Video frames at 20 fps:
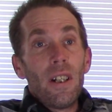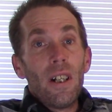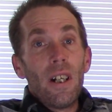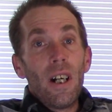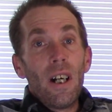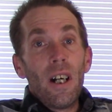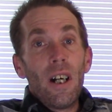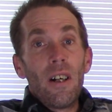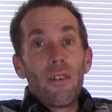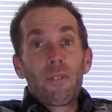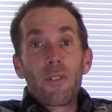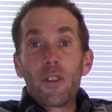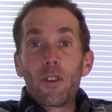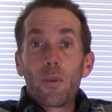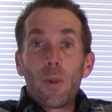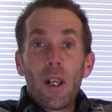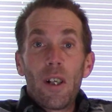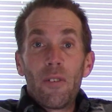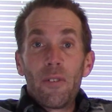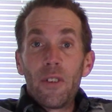for
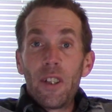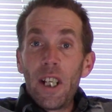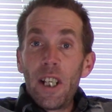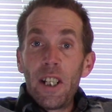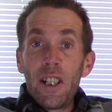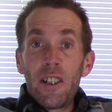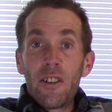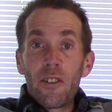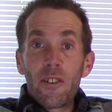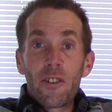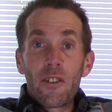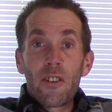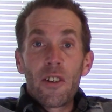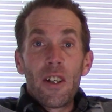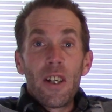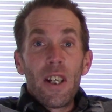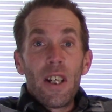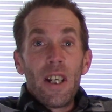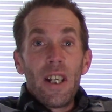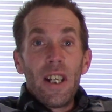12 days
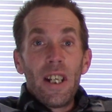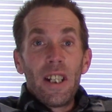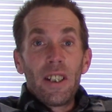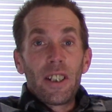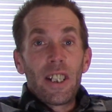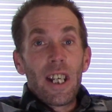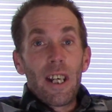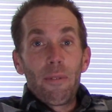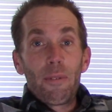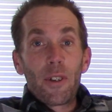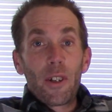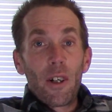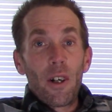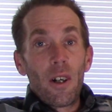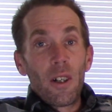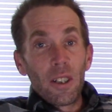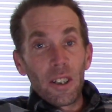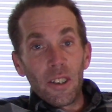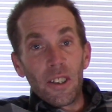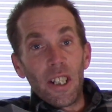and capture
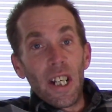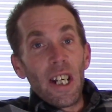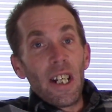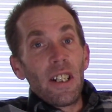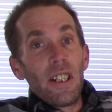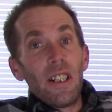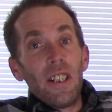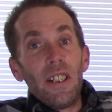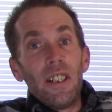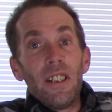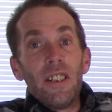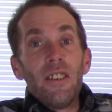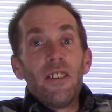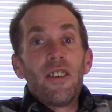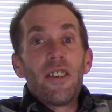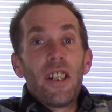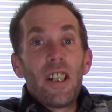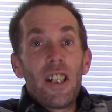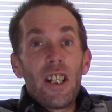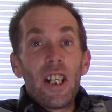all of that in
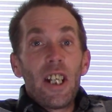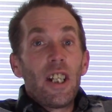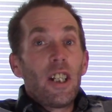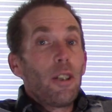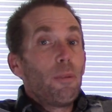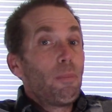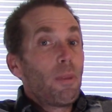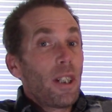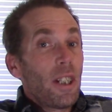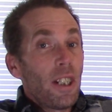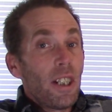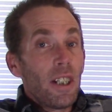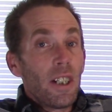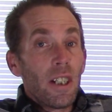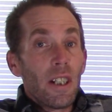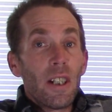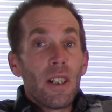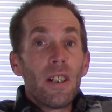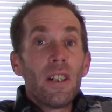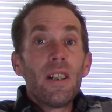
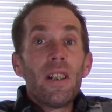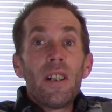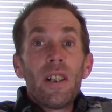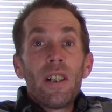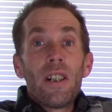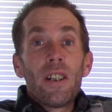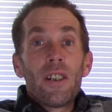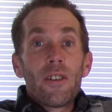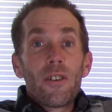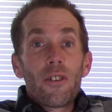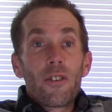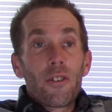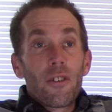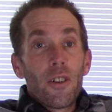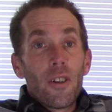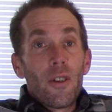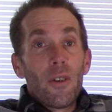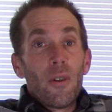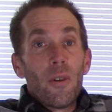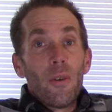1080p.
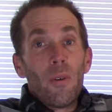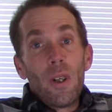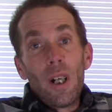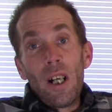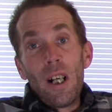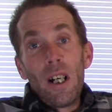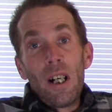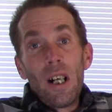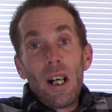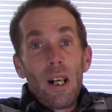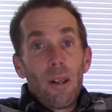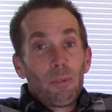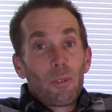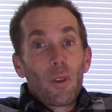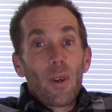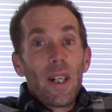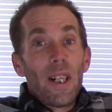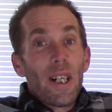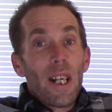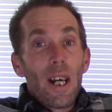So I'm
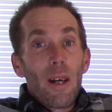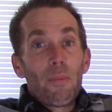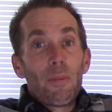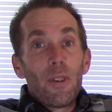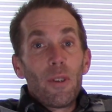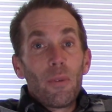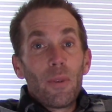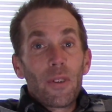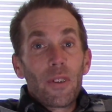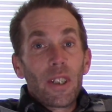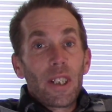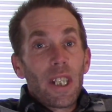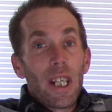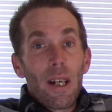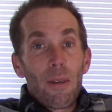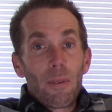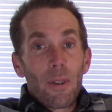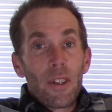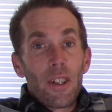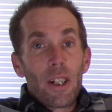quite happy with the
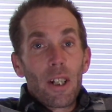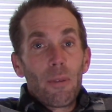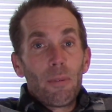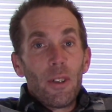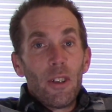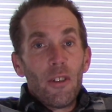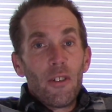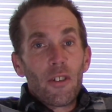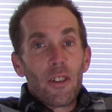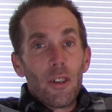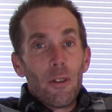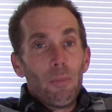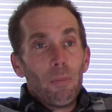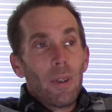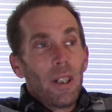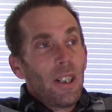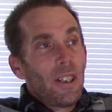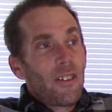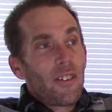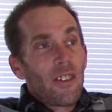camera that I'm using,
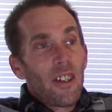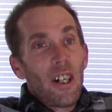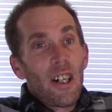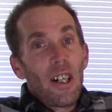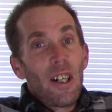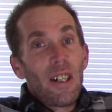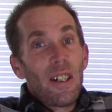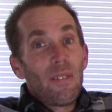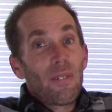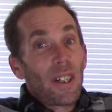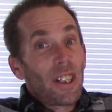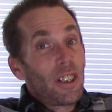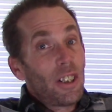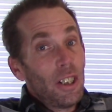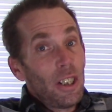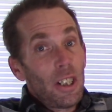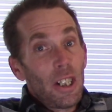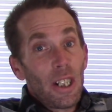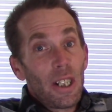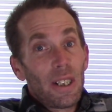but if I
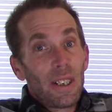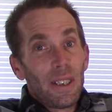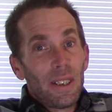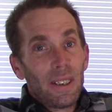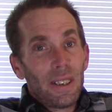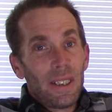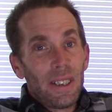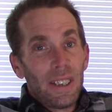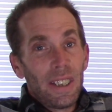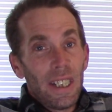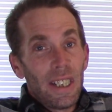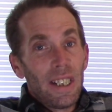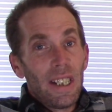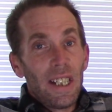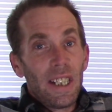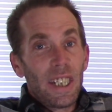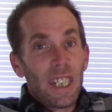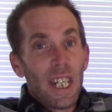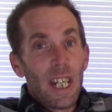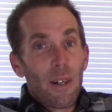could get
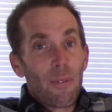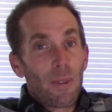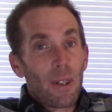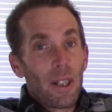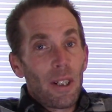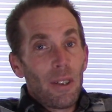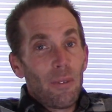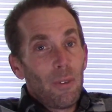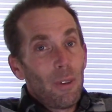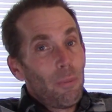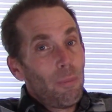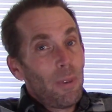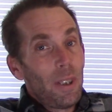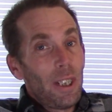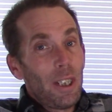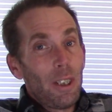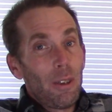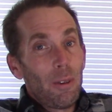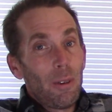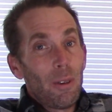a camera, it would
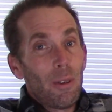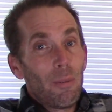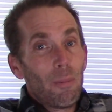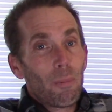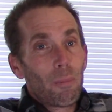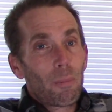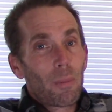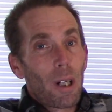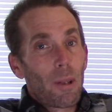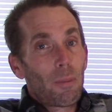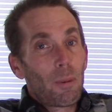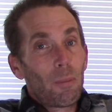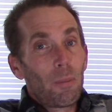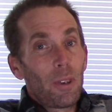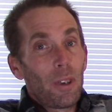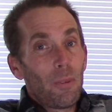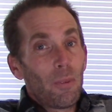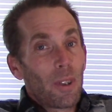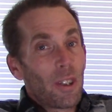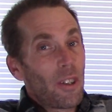be
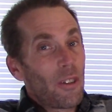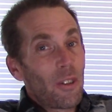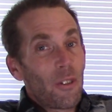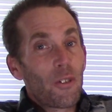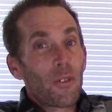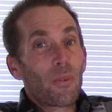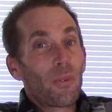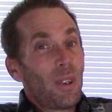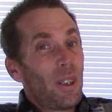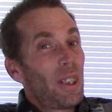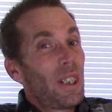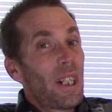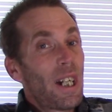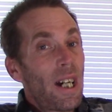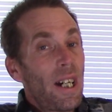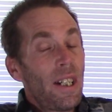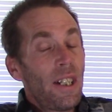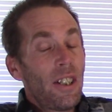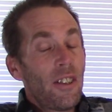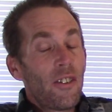probably one of those really
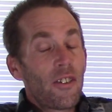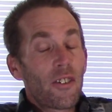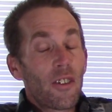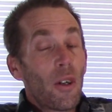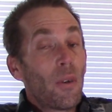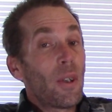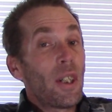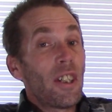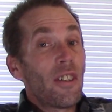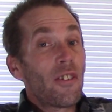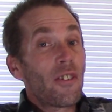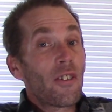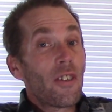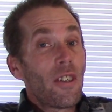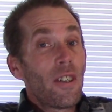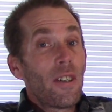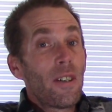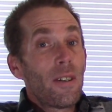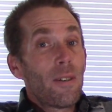high-end Sonys.